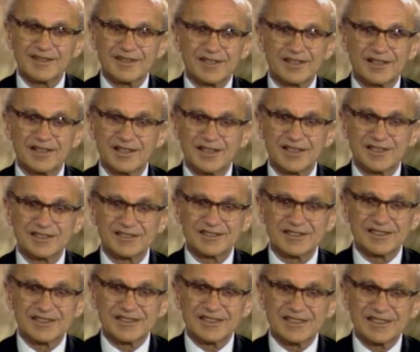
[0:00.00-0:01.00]
Uh,
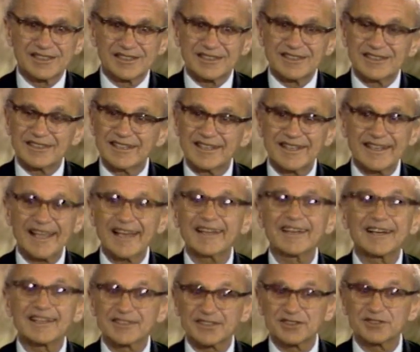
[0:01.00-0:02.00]
he
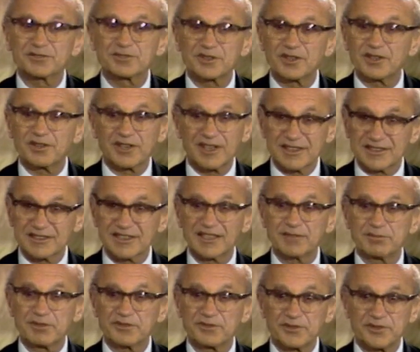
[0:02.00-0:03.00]
cannot control. I
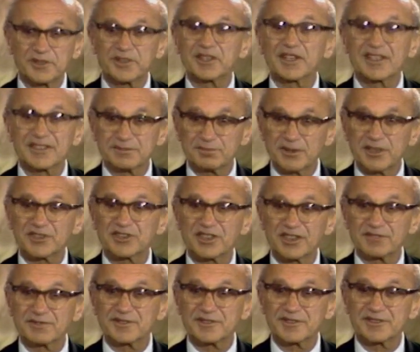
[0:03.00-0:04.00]
said before, he has much
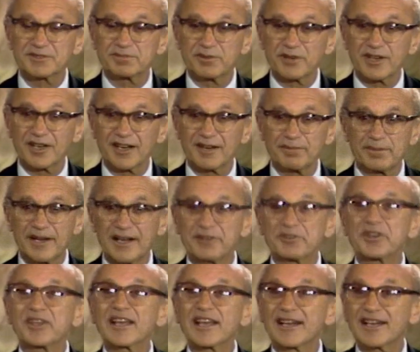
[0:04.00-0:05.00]
influence but little
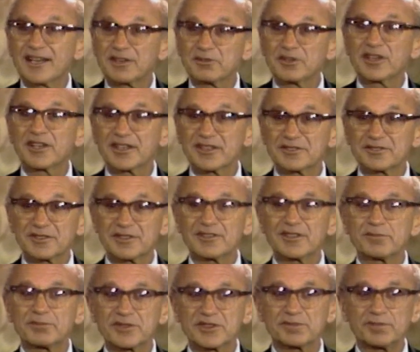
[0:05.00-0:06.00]
power. He cannot really control
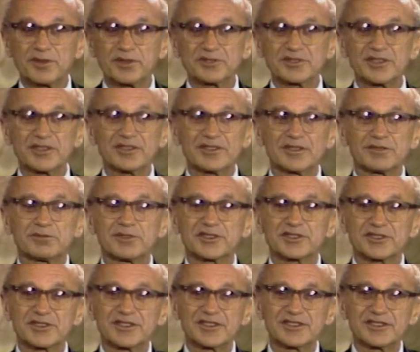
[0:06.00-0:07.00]
it. But suppose he could, what
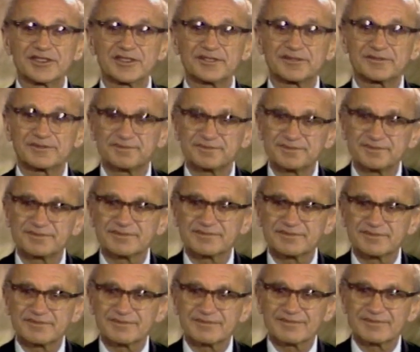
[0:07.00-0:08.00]
should he do?
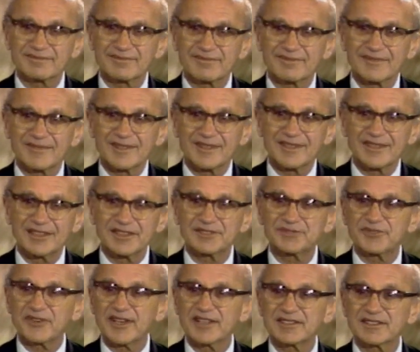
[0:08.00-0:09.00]
He's
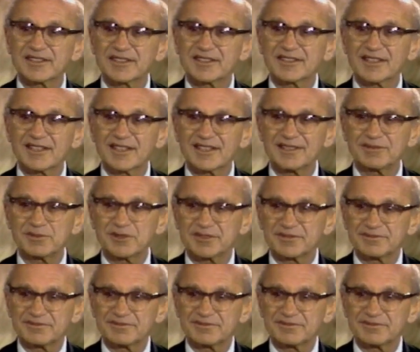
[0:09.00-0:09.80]
facing a dilemma.